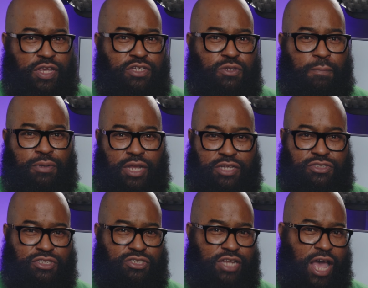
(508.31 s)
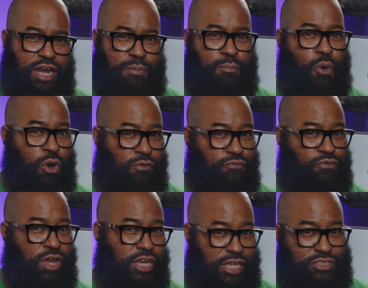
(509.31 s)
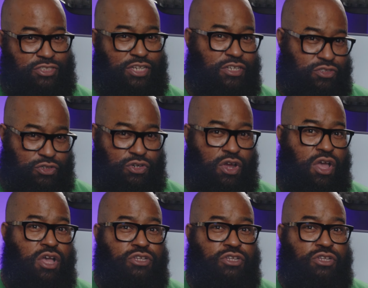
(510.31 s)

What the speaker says: tend to place this data more front and center